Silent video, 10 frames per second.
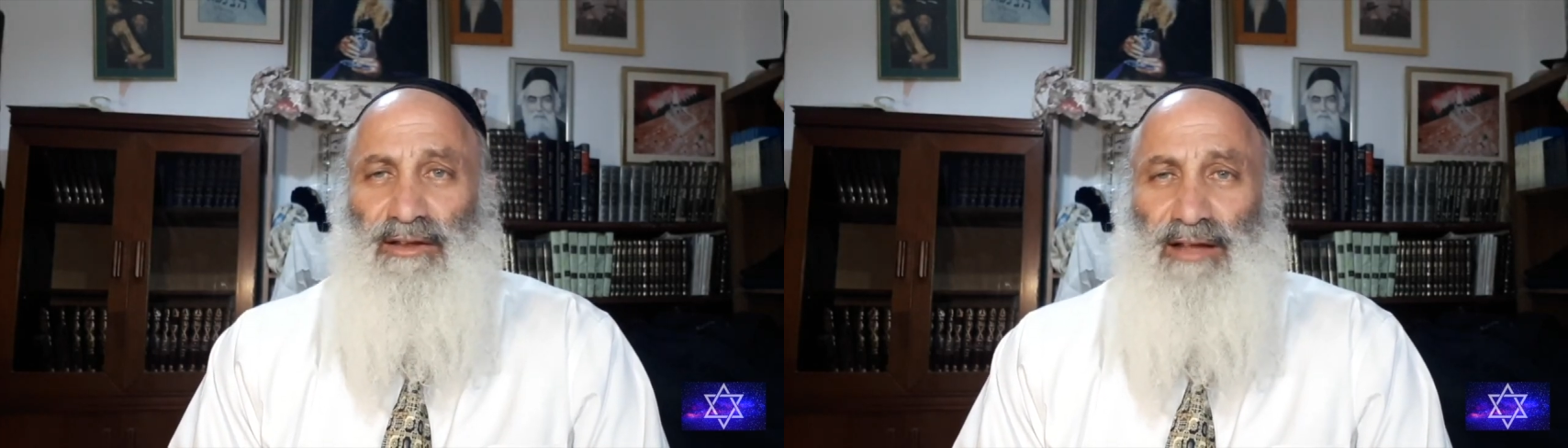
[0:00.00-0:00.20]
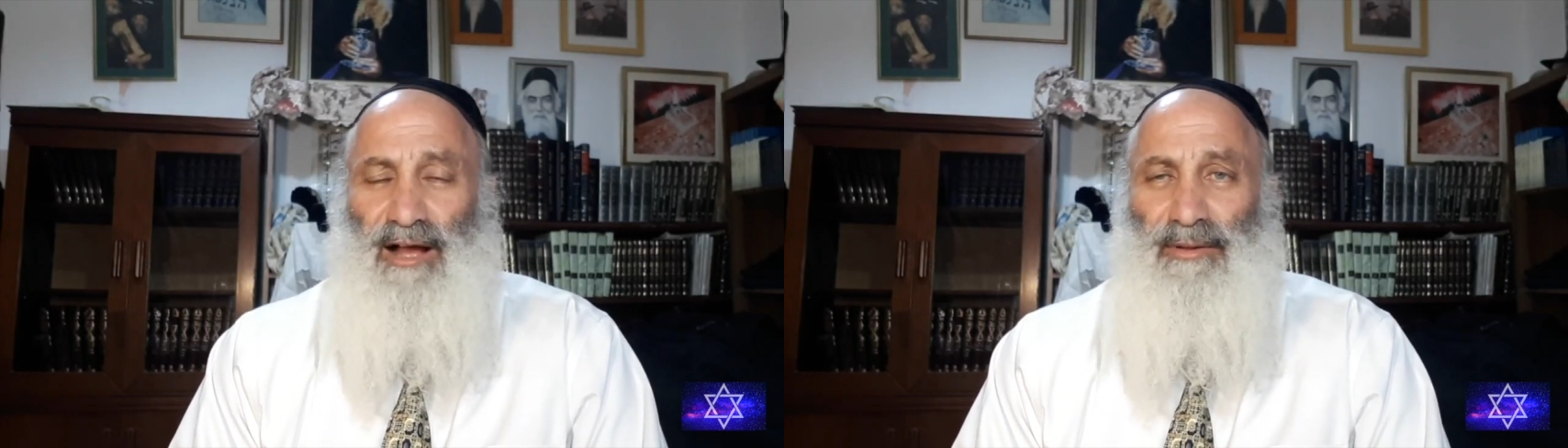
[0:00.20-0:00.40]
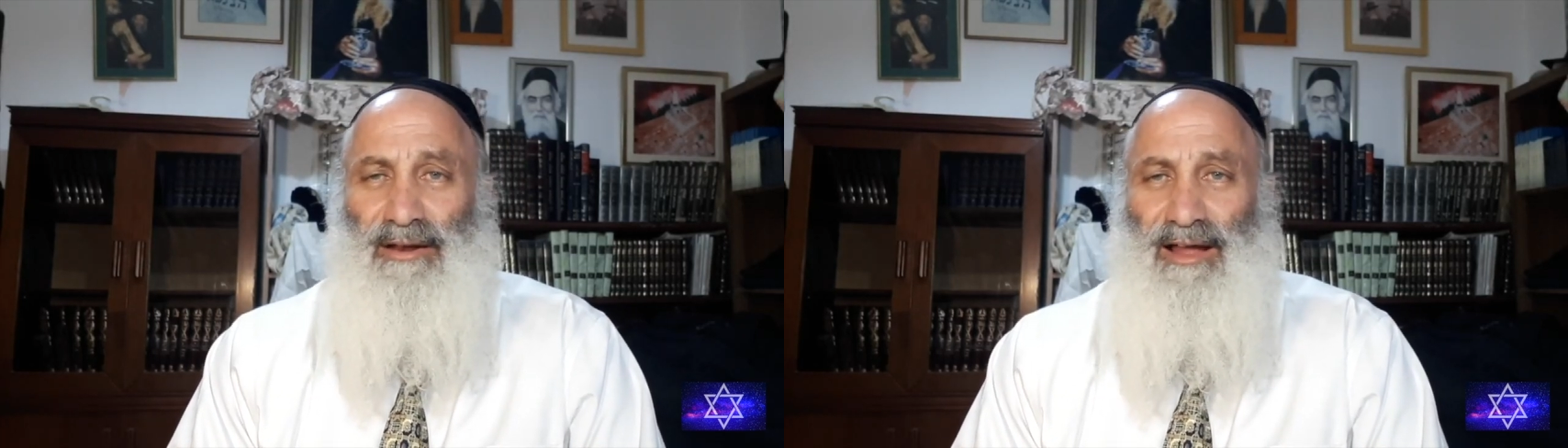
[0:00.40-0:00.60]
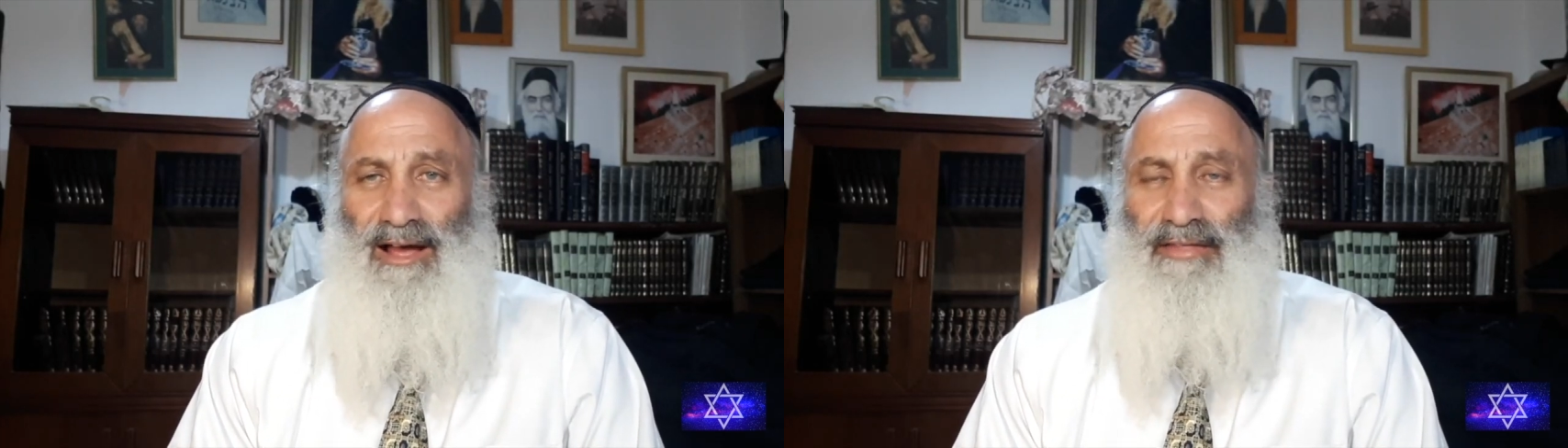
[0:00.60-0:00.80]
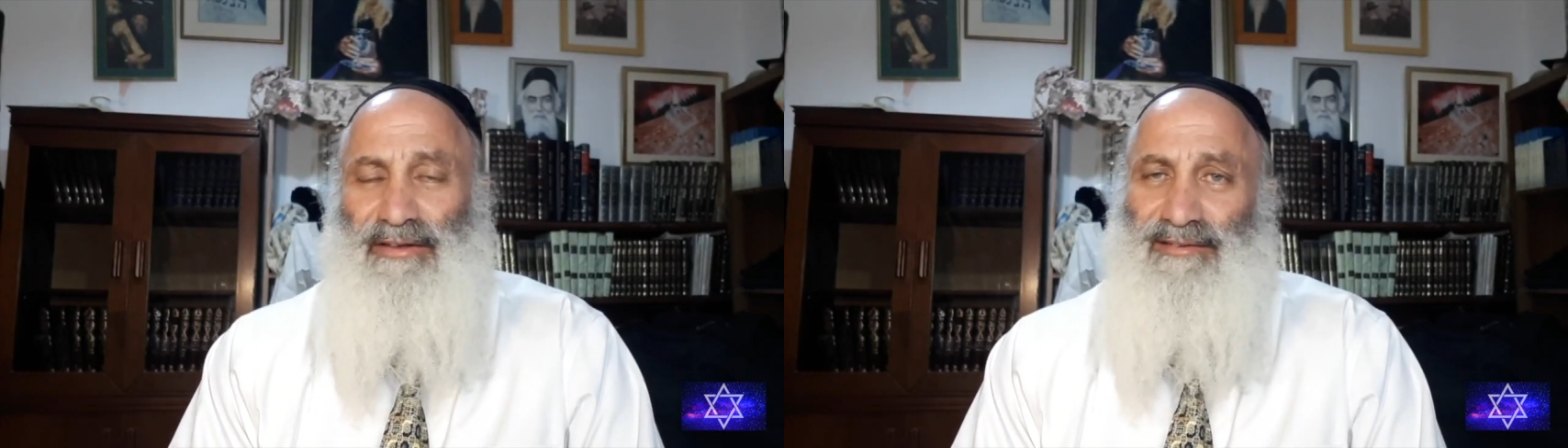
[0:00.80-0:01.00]

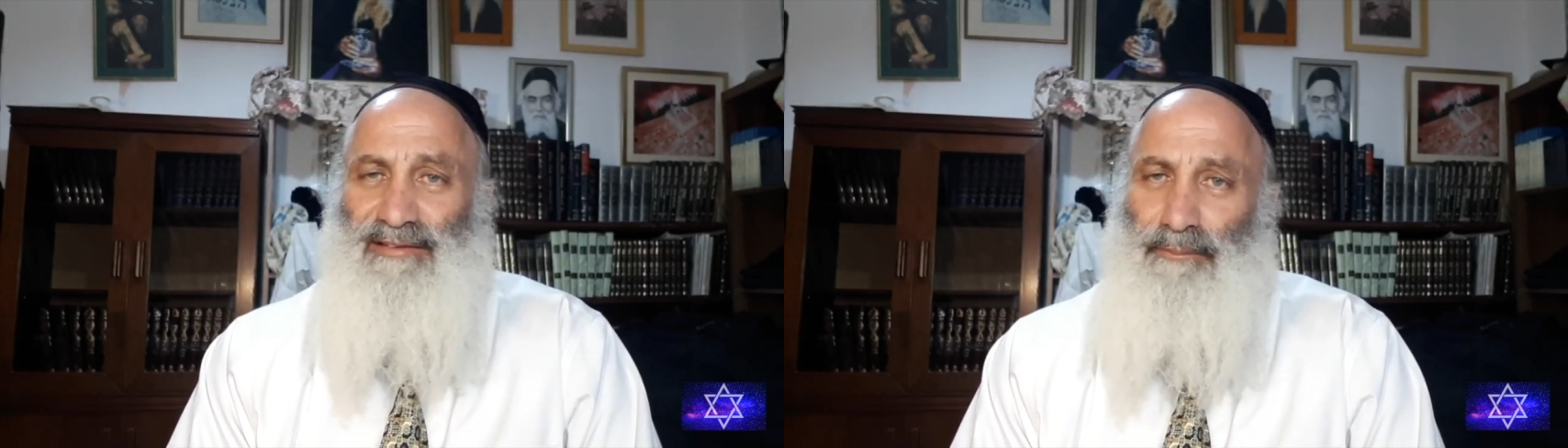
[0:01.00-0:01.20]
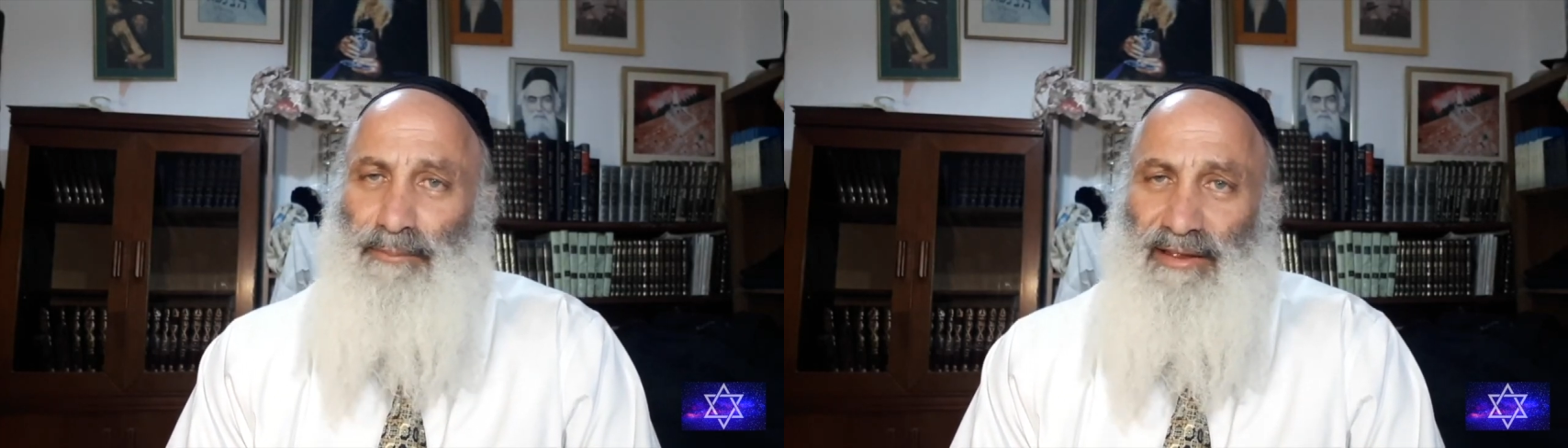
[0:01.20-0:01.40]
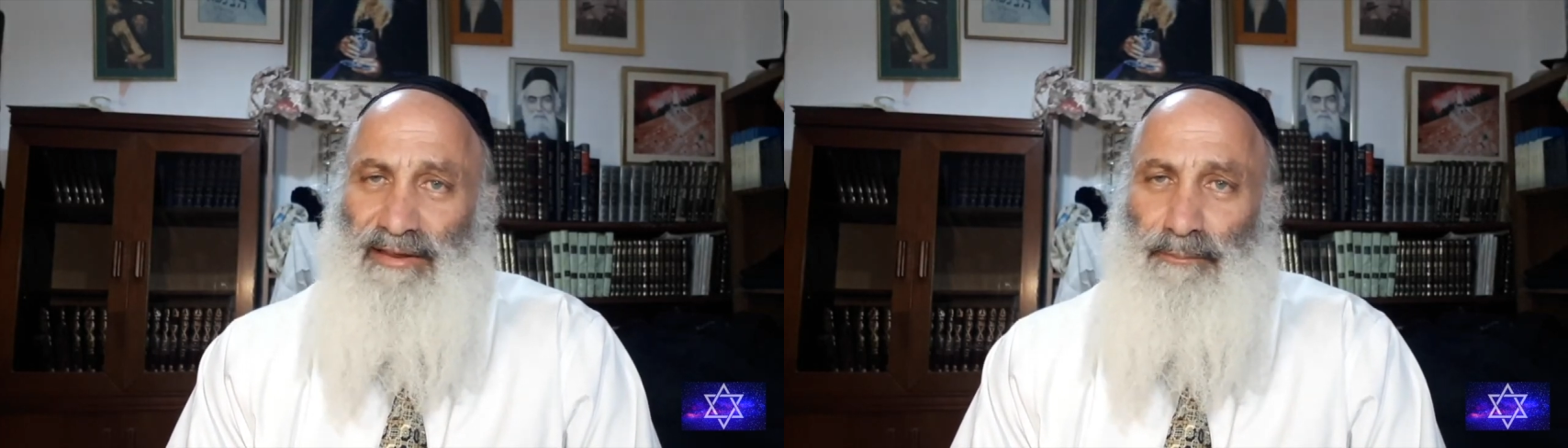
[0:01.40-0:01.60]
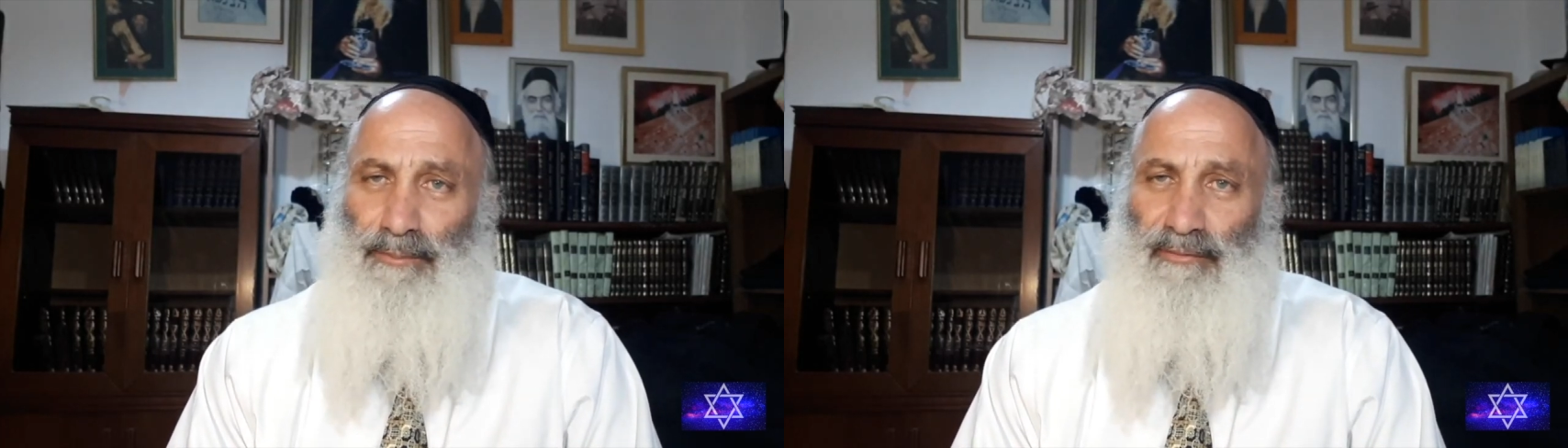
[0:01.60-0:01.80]
kabbalah that has not yet